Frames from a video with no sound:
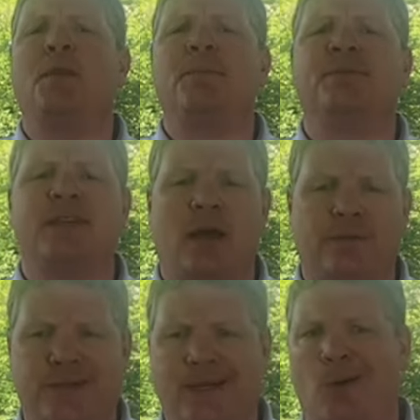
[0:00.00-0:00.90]

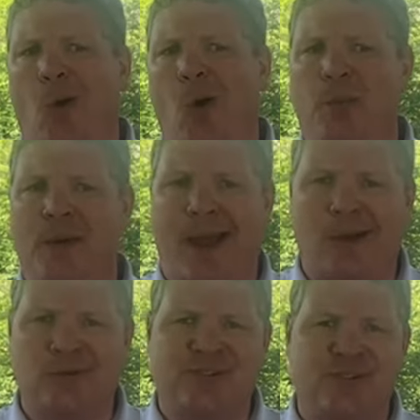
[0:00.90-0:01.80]
themselves to hit the open
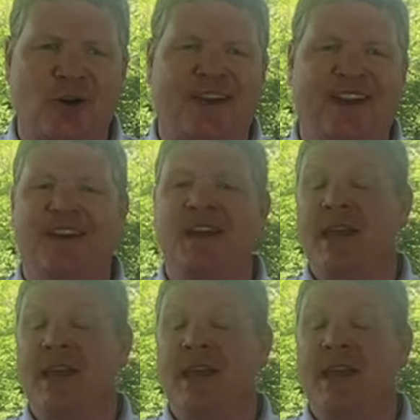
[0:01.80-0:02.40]
house circuit,